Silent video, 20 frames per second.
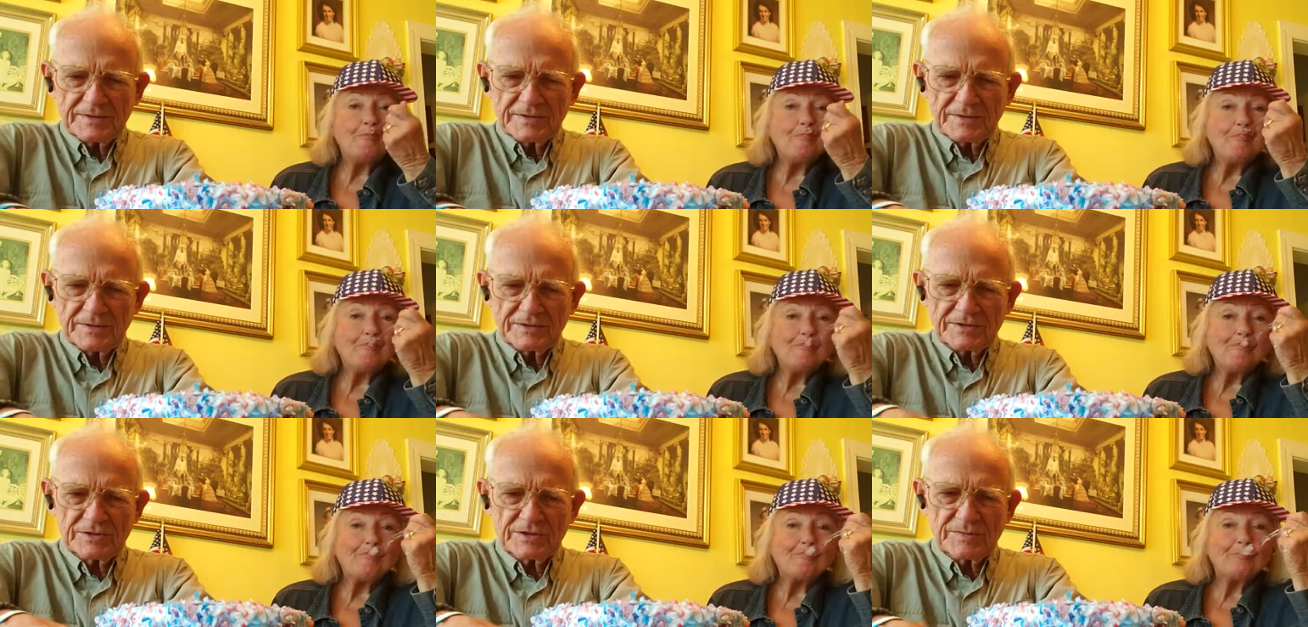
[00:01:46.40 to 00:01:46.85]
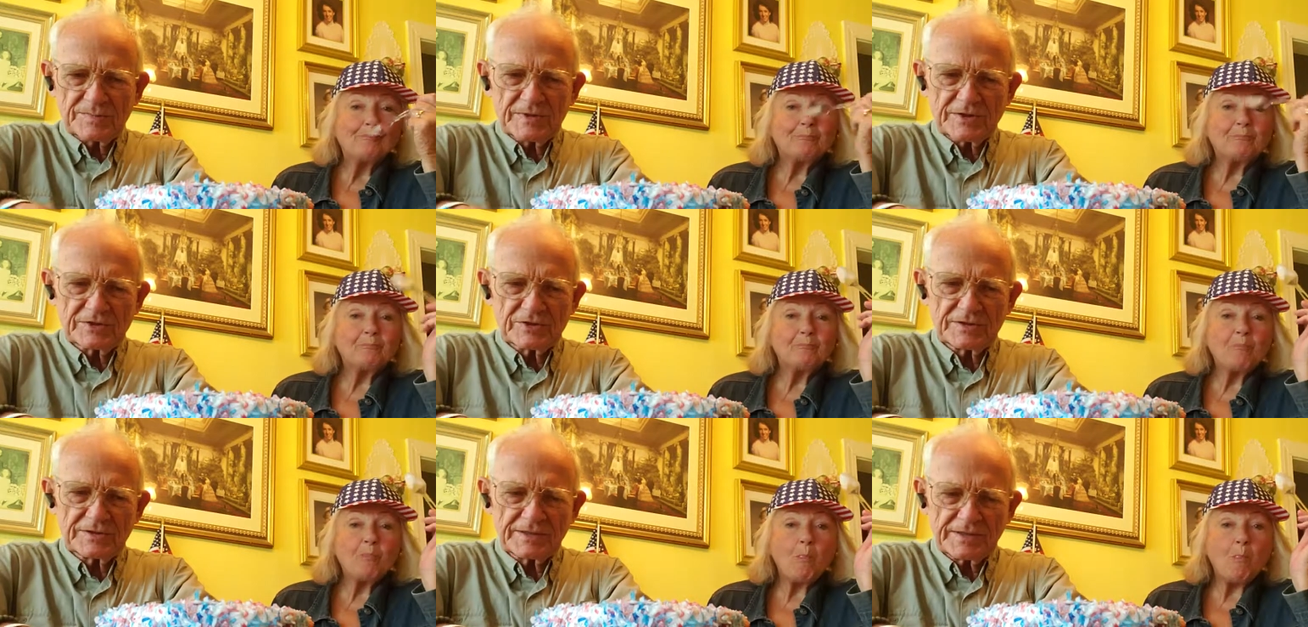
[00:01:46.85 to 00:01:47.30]
Speaker 1: it's a
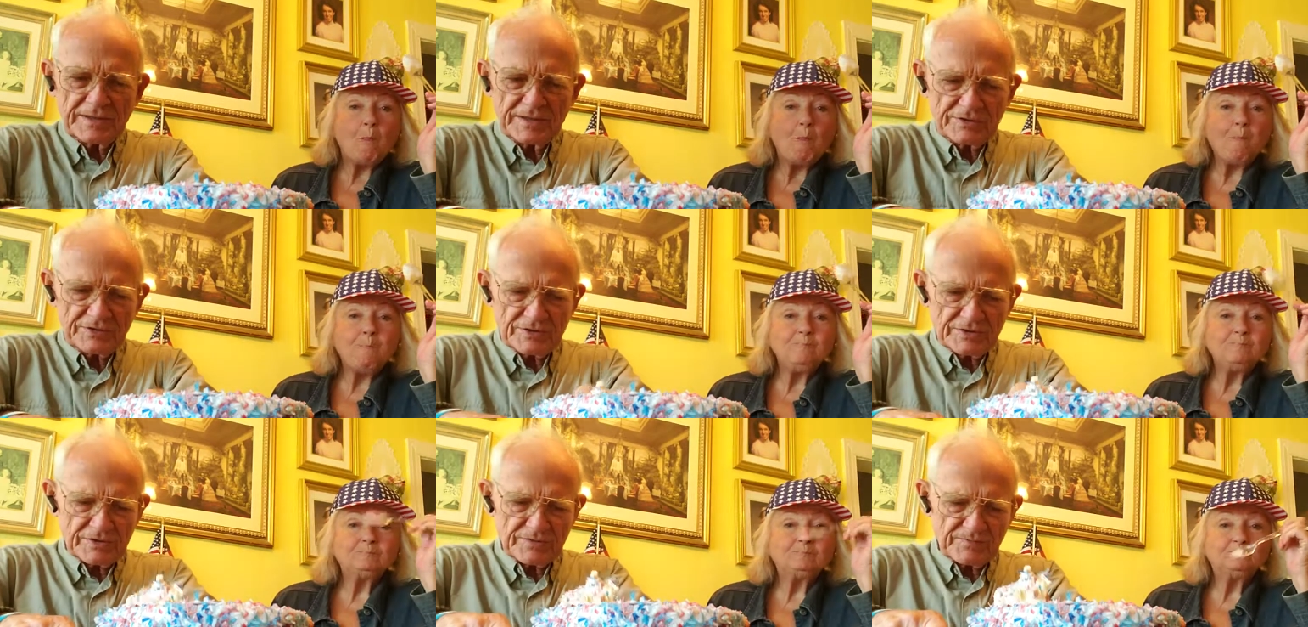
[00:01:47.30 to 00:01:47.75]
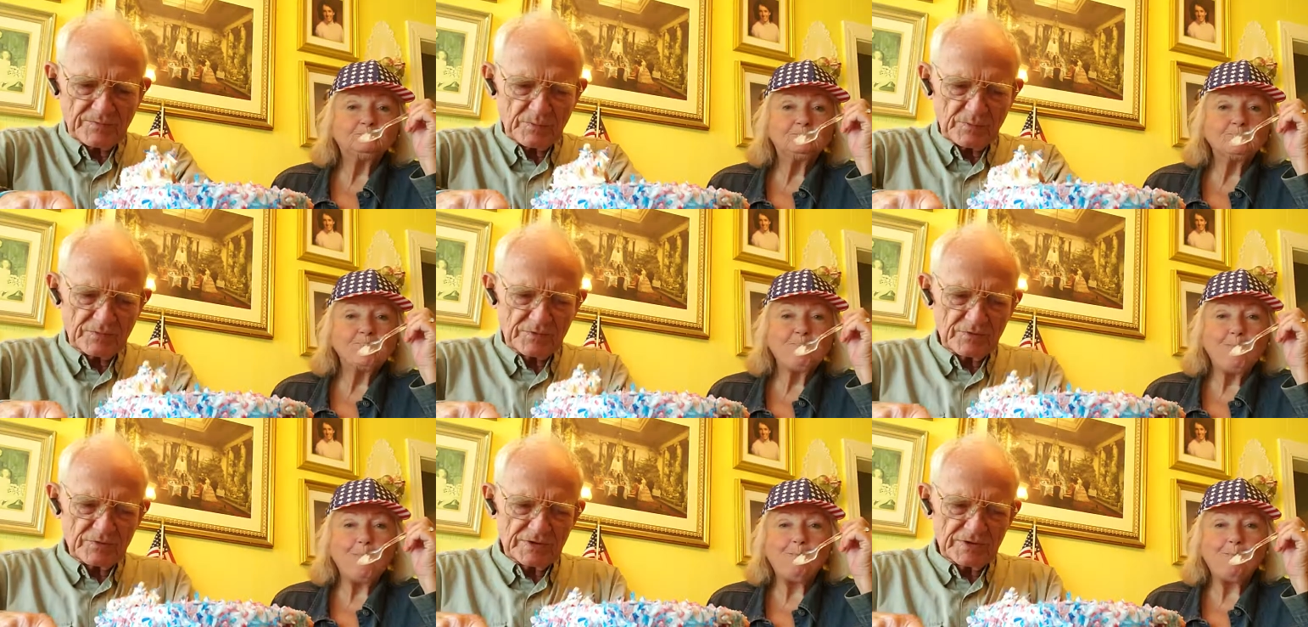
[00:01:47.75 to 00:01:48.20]
special occasion. It's the
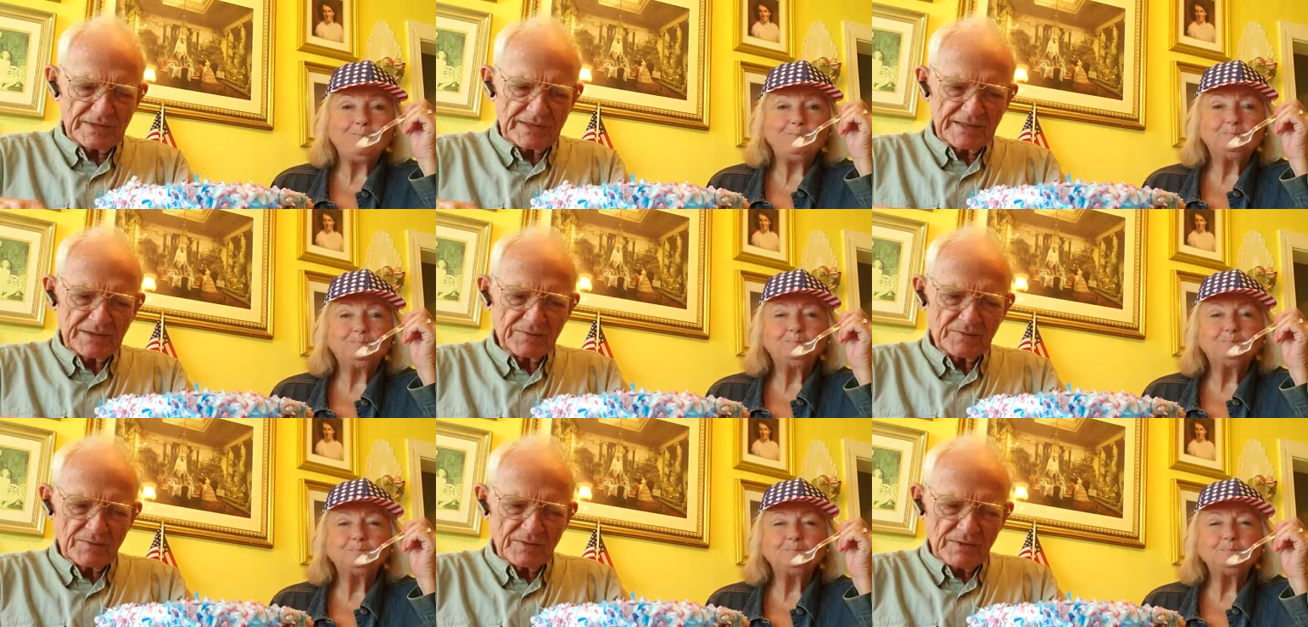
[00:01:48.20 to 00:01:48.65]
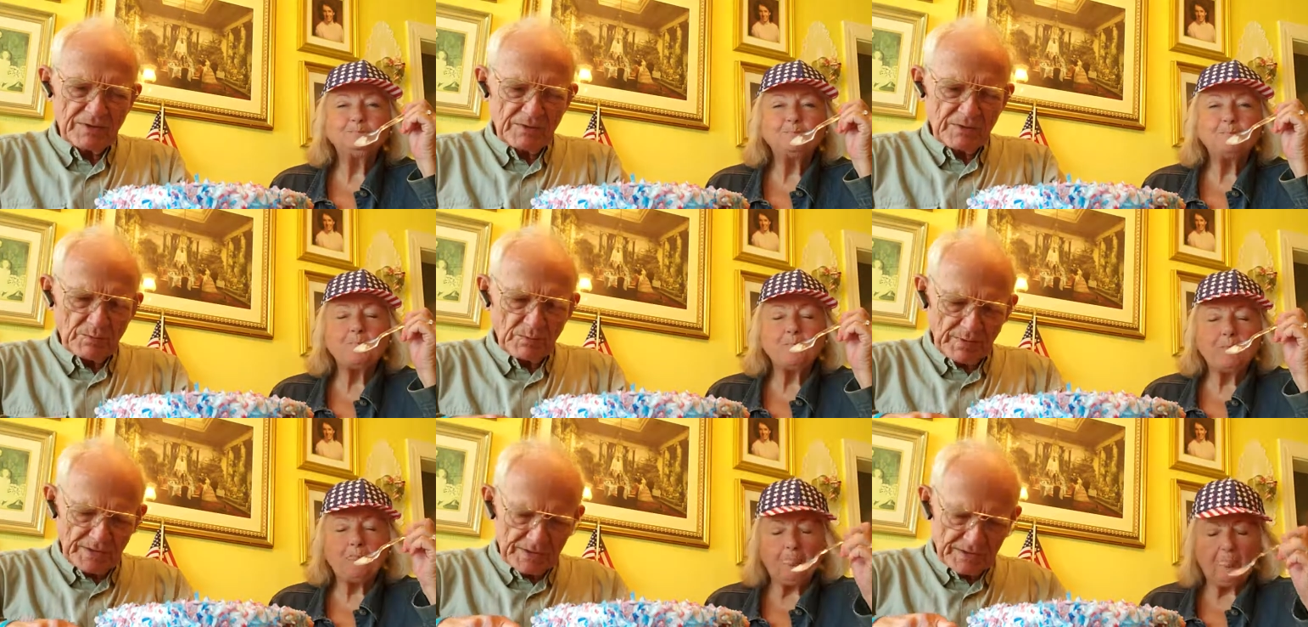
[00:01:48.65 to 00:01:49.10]
4th of July.
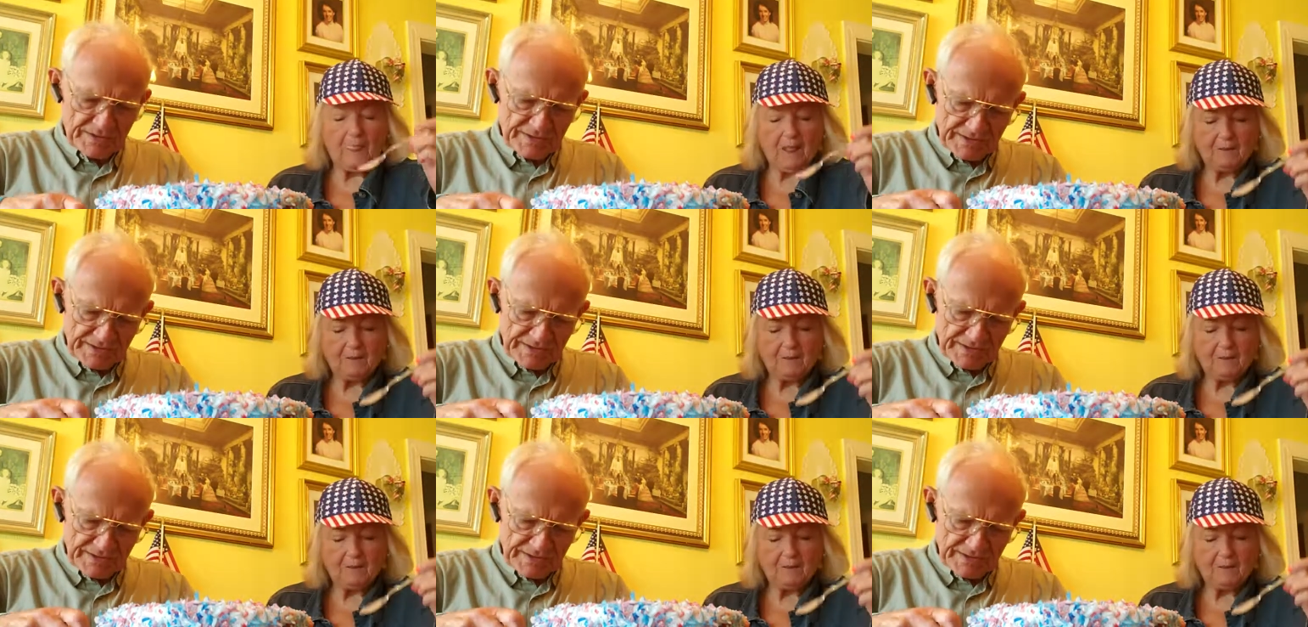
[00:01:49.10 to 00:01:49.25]
Mm. We can mmm.